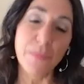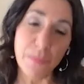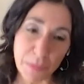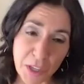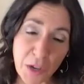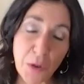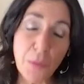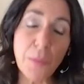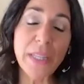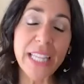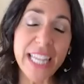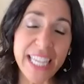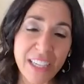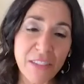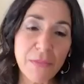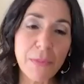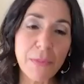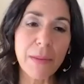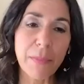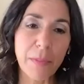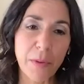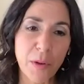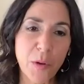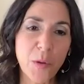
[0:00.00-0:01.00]
there are plenty of
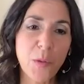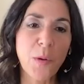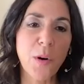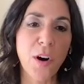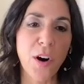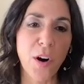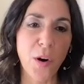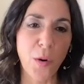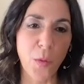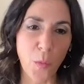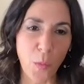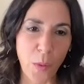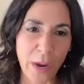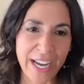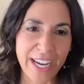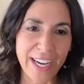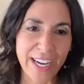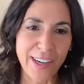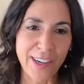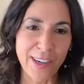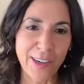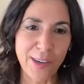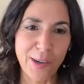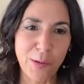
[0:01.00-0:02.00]
people who are
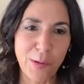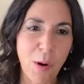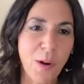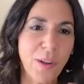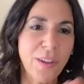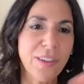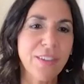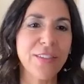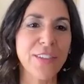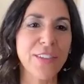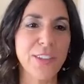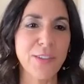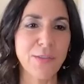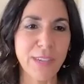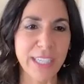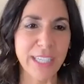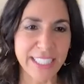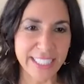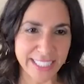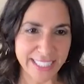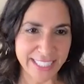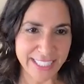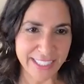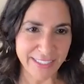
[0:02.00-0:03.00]
aware who all of your
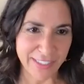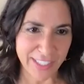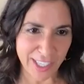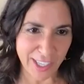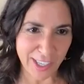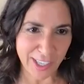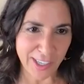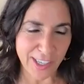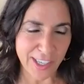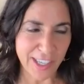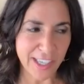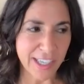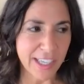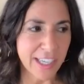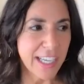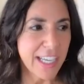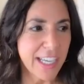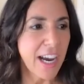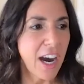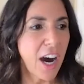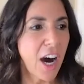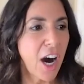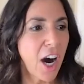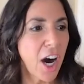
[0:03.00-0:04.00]
relatives are
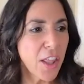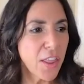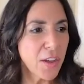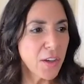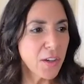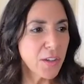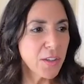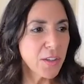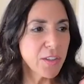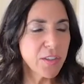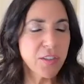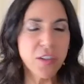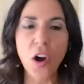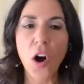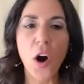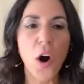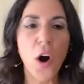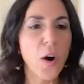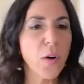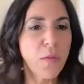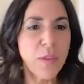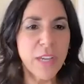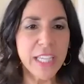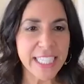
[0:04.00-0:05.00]
others
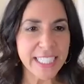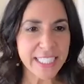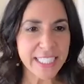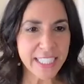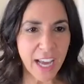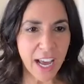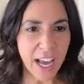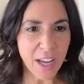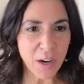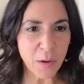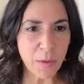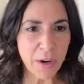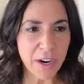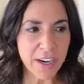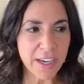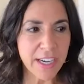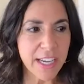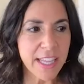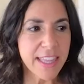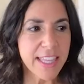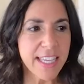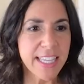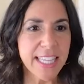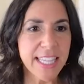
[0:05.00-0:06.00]
are really not aware and i
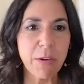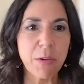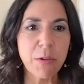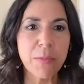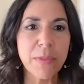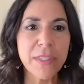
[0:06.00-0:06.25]
think they would